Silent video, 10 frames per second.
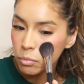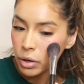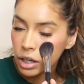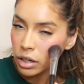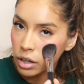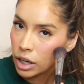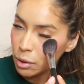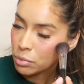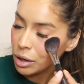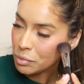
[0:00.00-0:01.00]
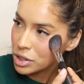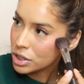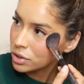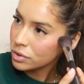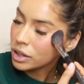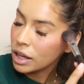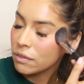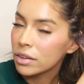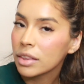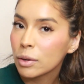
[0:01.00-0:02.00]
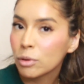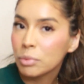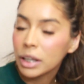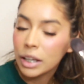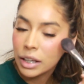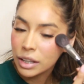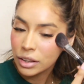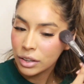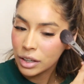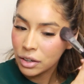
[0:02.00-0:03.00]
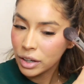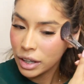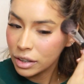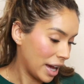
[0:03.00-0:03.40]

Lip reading: but I promise you everything will be looking great.